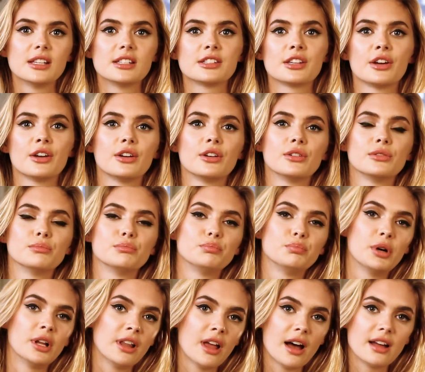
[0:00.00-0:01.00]
So
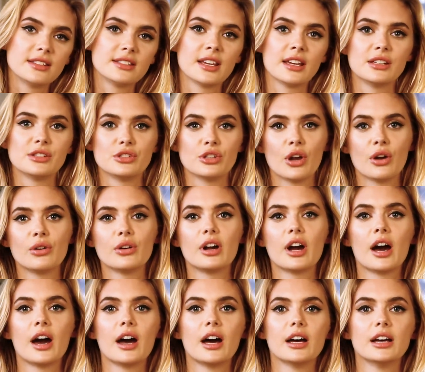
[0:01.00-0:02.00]
Pilates,
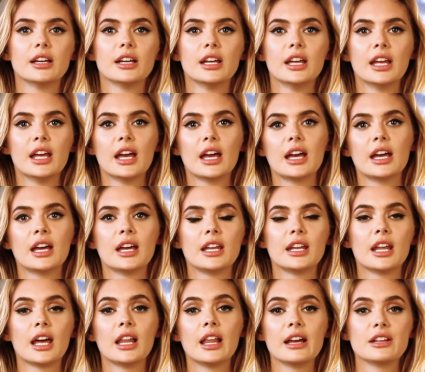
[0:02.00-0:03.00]
yoga,
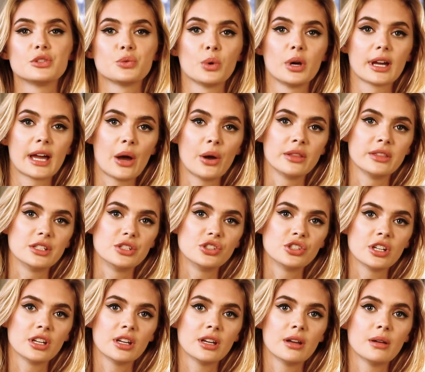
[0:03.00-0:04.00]
and I like to work out in the
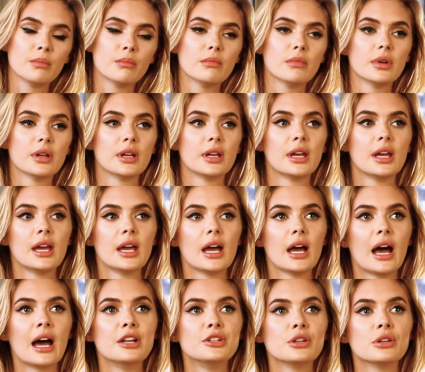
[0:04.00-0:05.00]
gym.
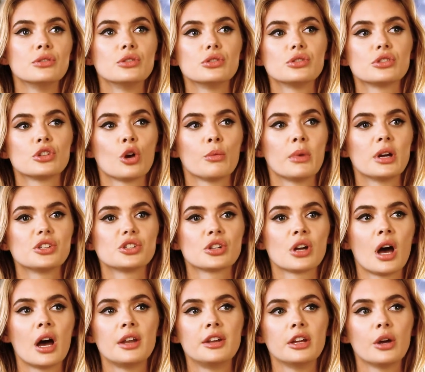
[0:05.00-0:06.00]
I don't do so much
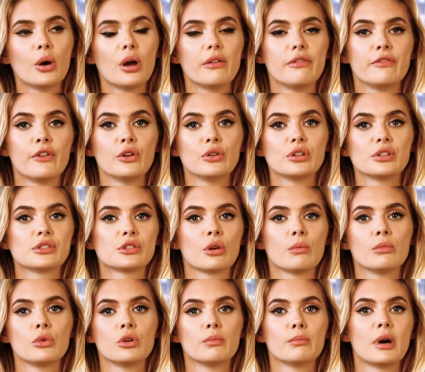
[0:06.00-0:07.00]
cardio. I focus
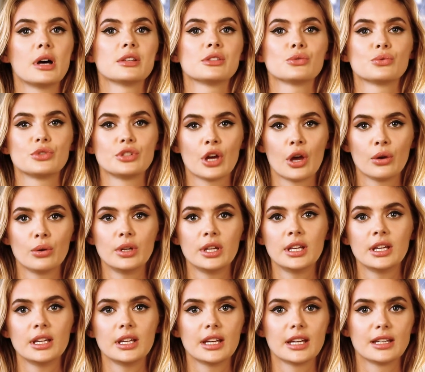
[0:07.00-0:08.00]
on more muscle
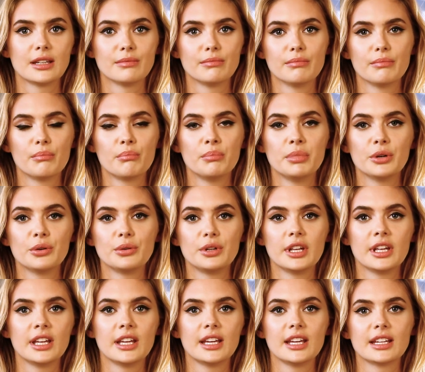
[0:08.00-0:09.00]
toning and
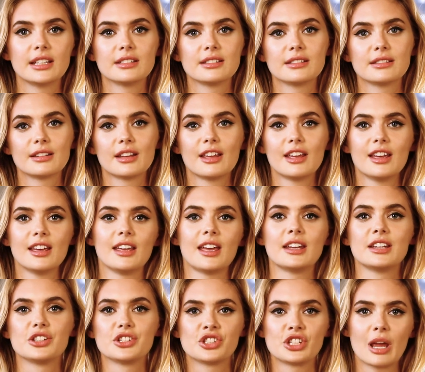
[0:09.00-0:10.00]
building and
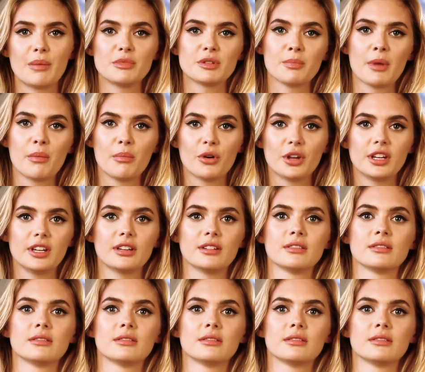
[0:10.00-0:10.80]
getting shape to my body.